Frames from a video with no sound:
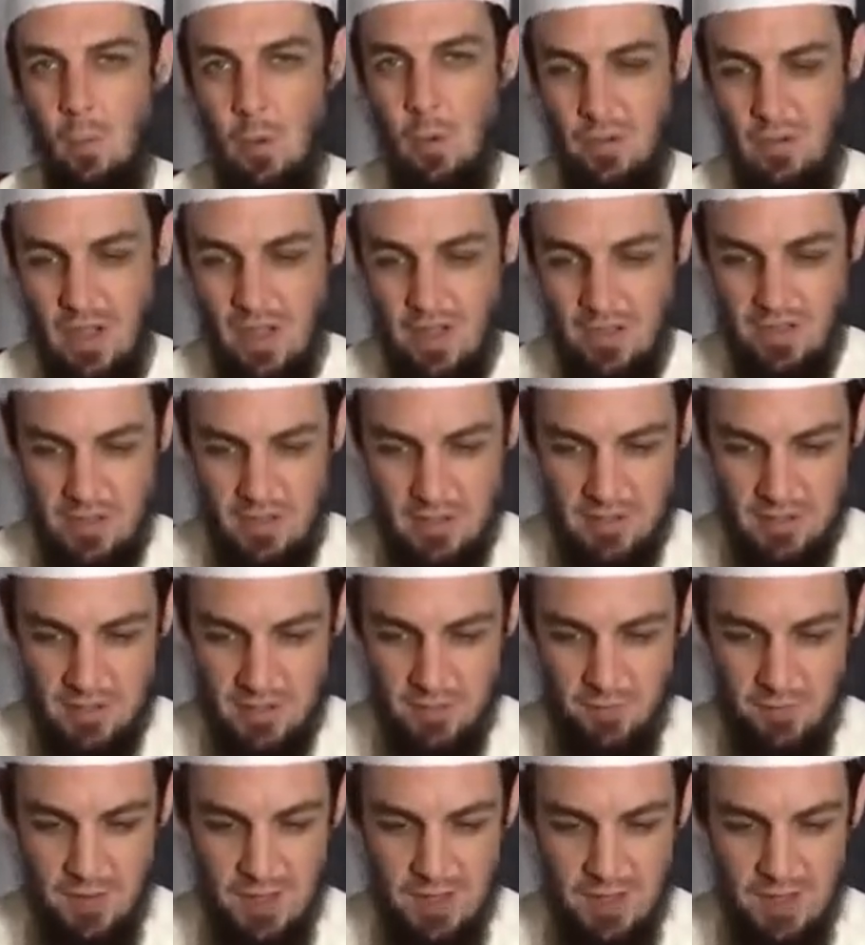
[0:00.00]
to
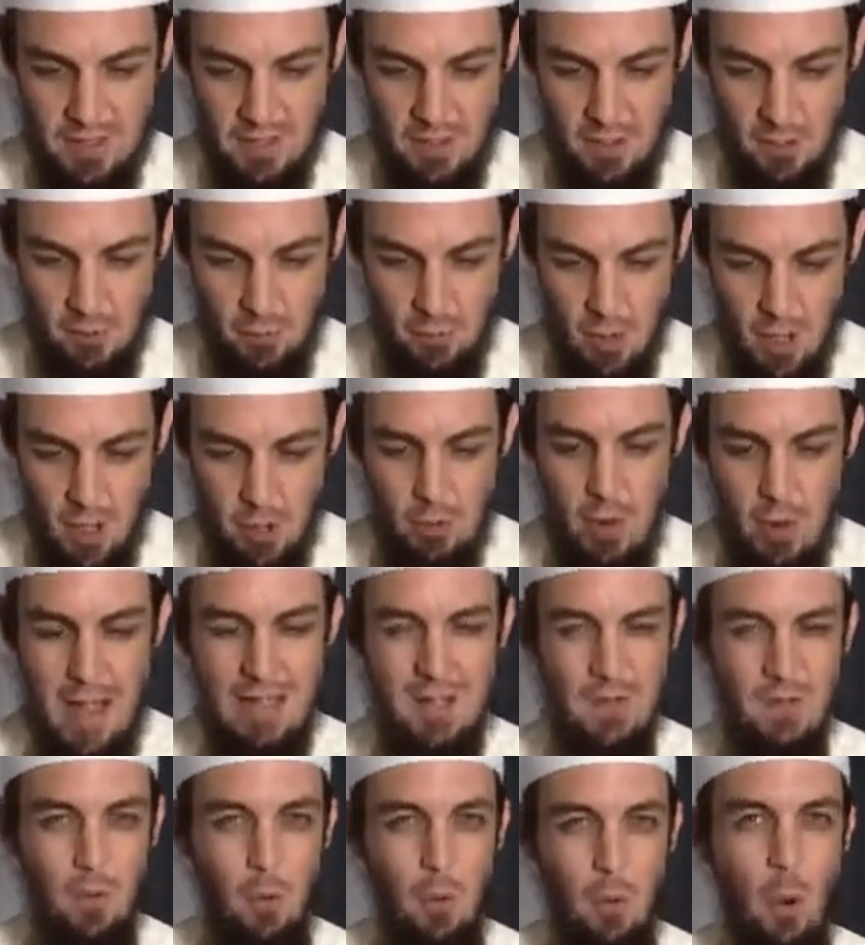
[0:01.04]
feel
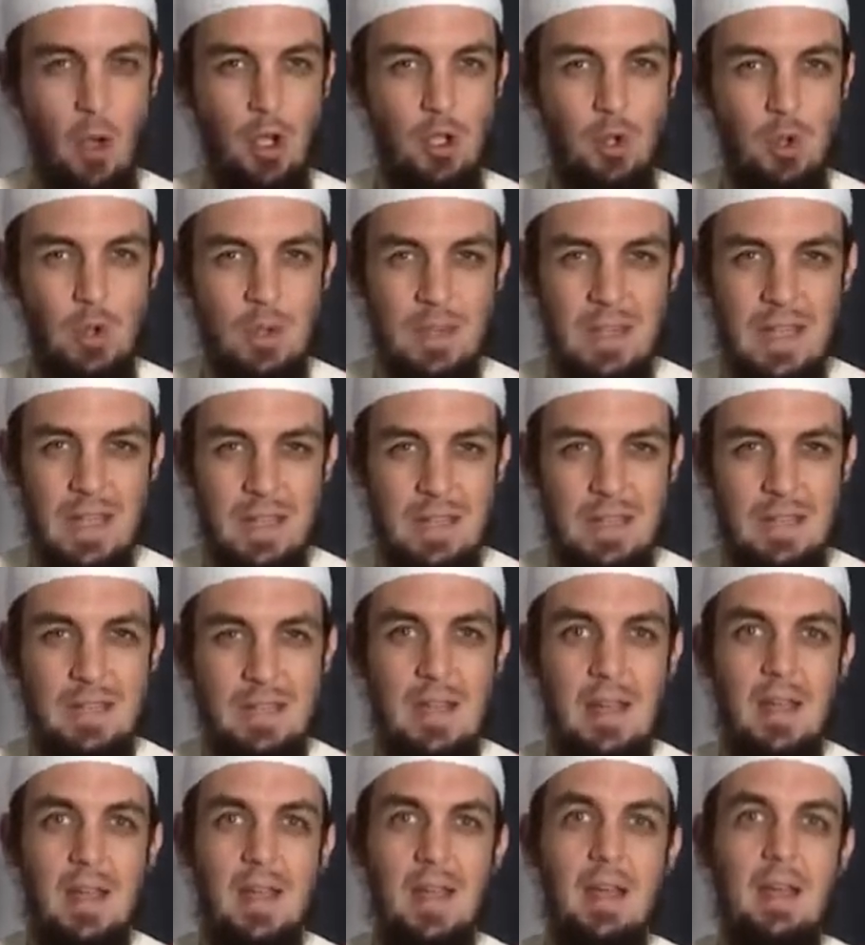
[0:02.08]
regret for what you did
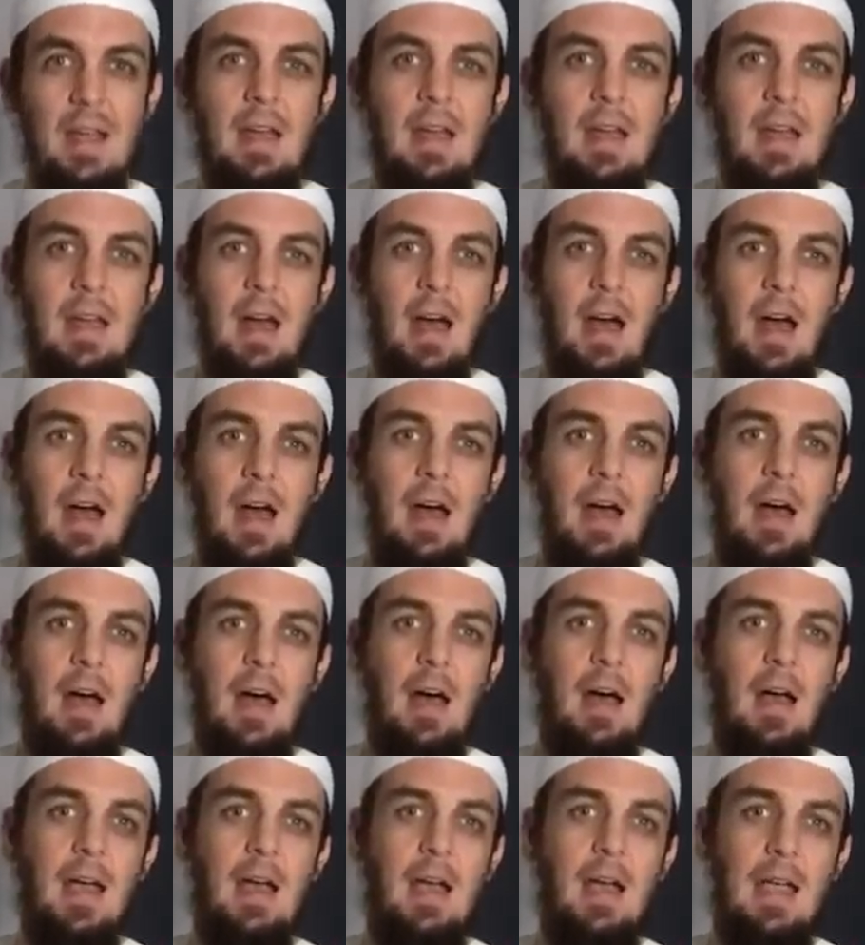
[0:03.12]

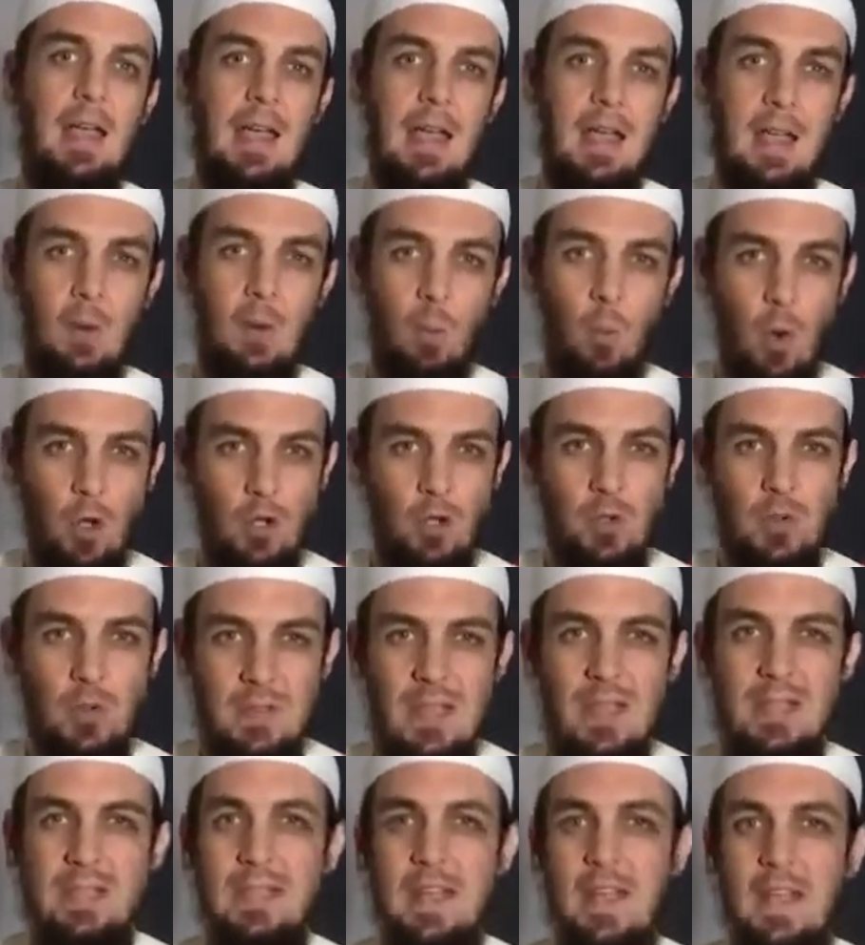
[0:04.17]
in
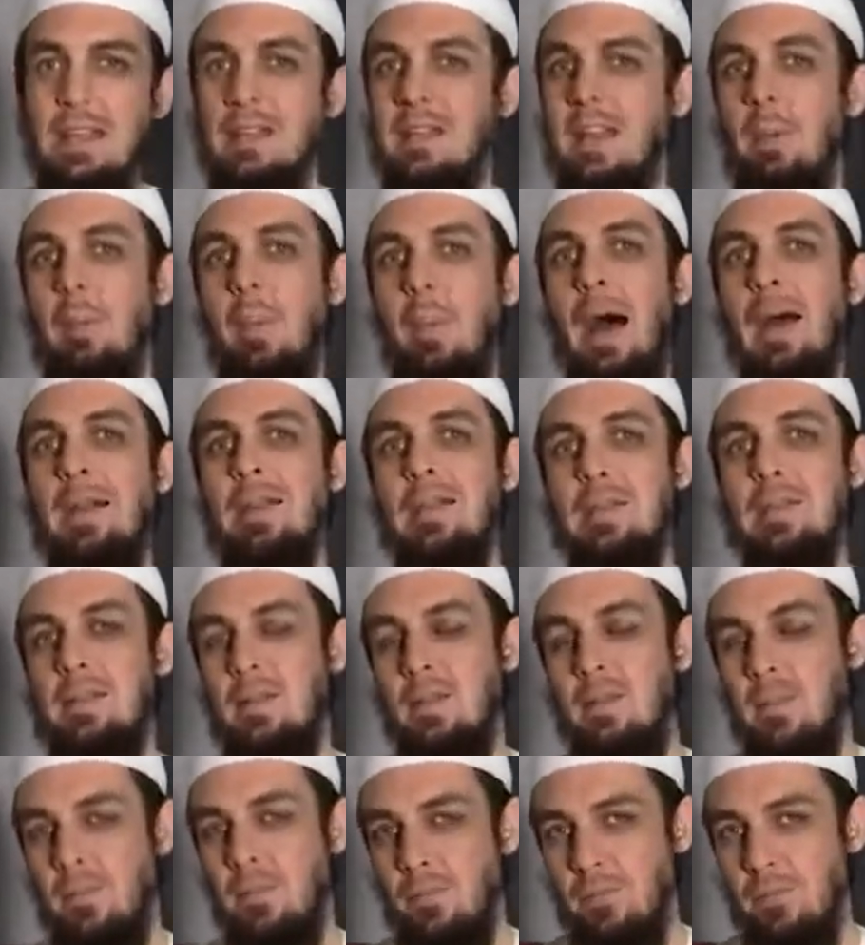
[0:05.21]
the past.